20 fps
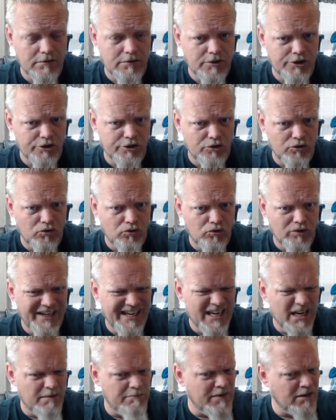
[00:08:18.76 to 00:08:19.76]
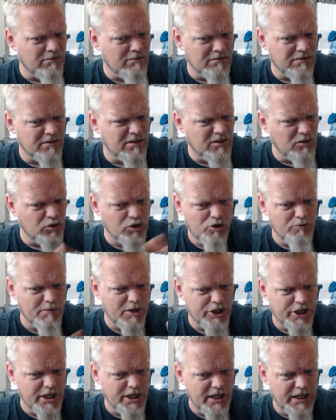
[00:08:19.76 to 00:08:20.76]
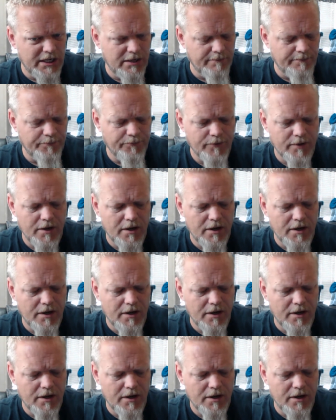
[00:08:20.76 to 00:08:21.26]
So yeah, I'm not going to go too much into him.